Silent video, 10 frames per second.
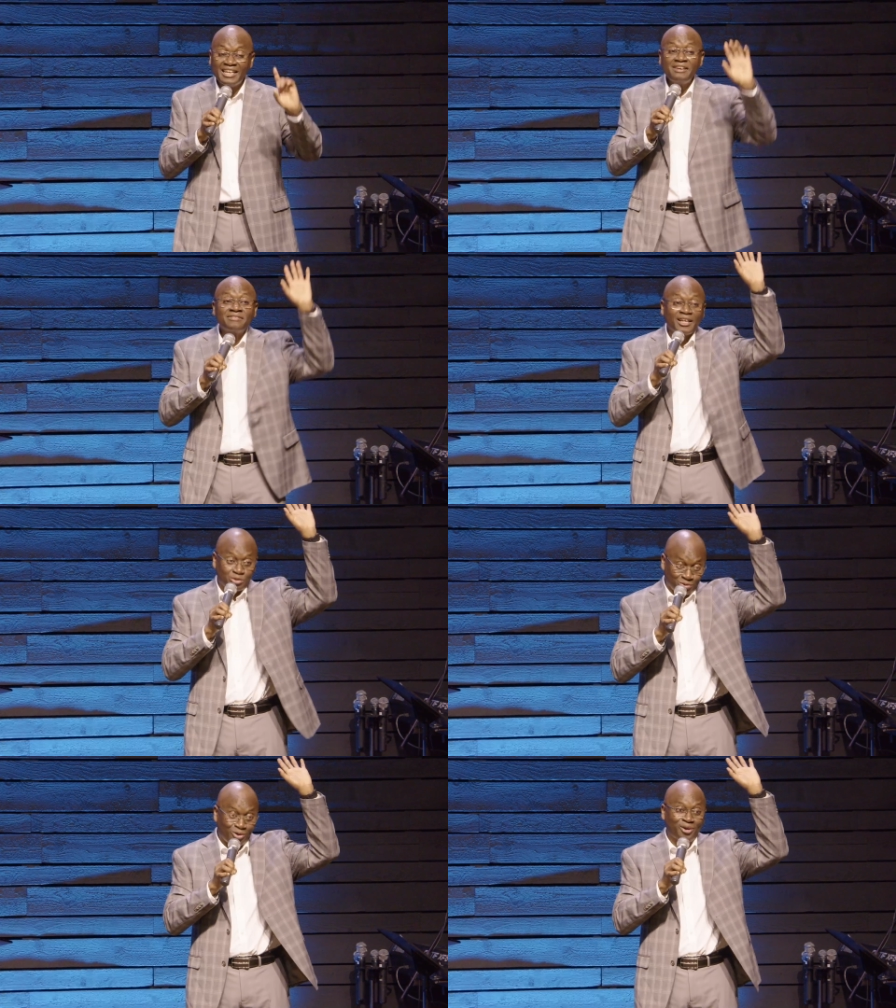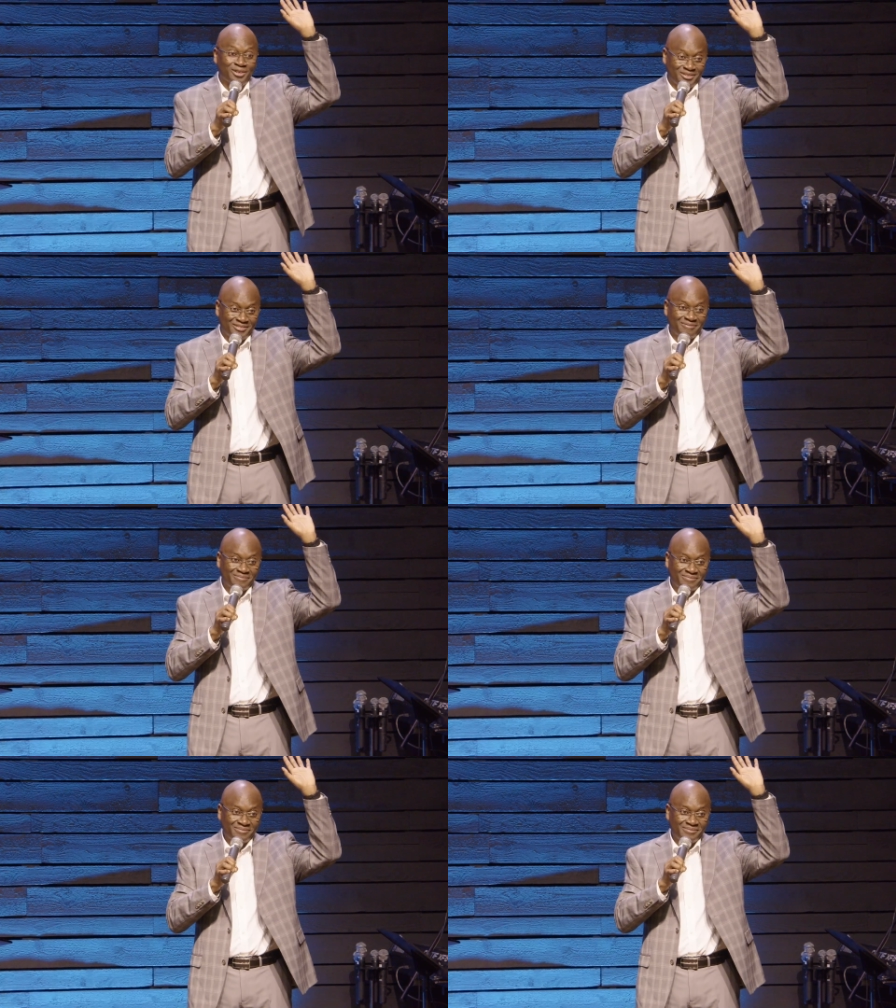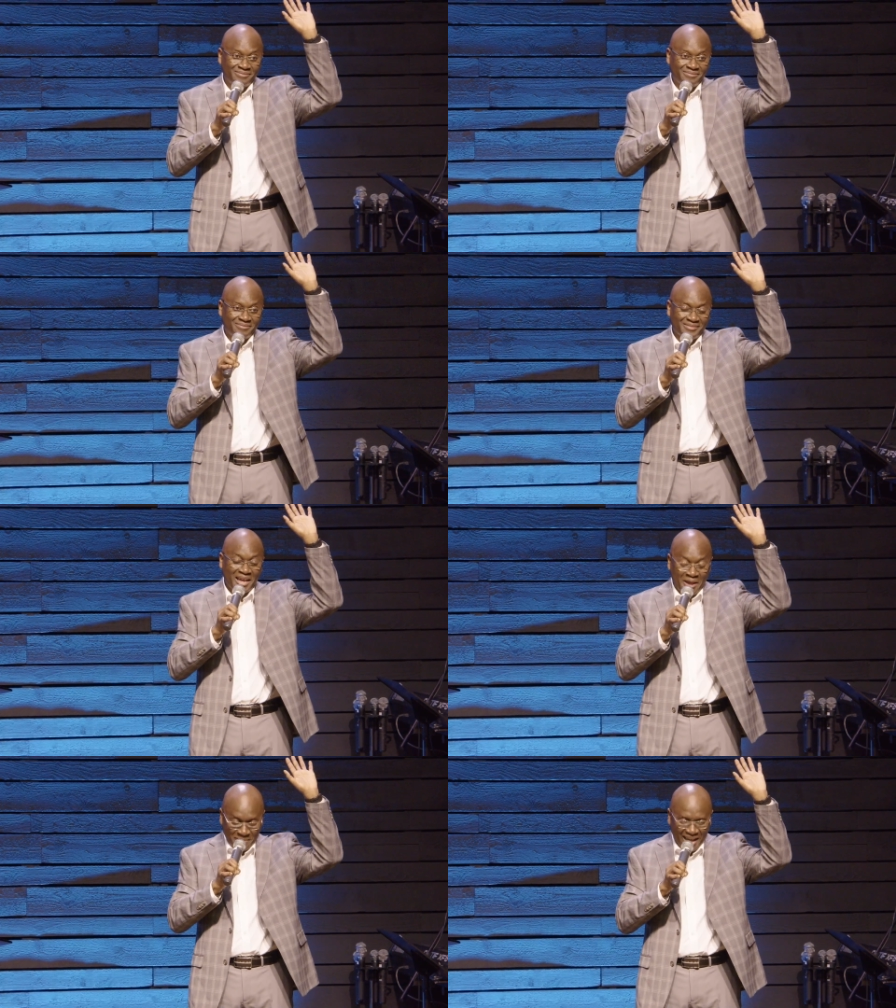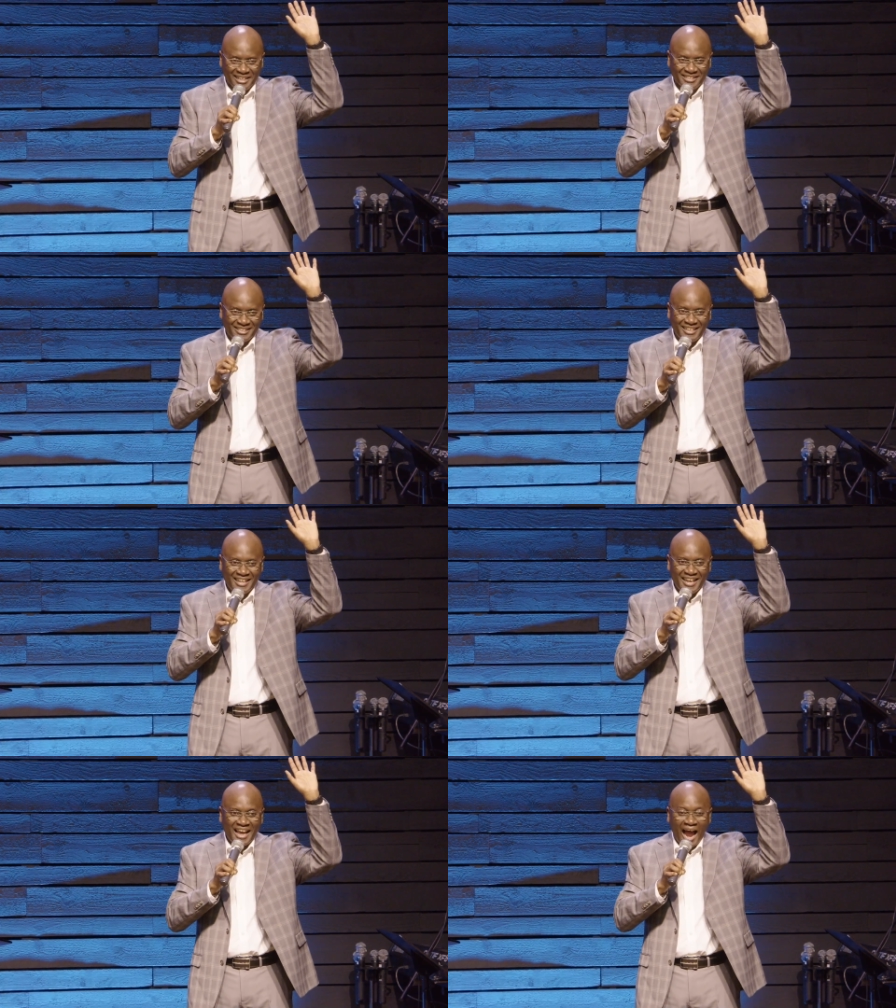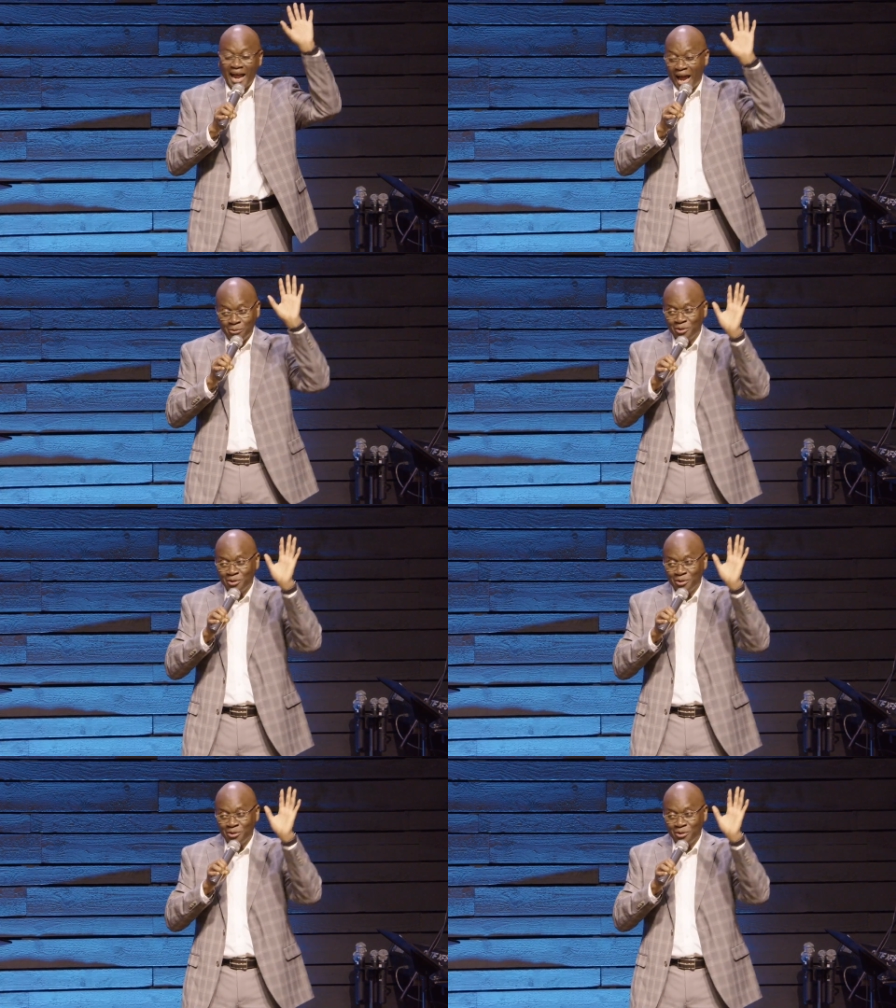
Leave that to God. Amen. I, I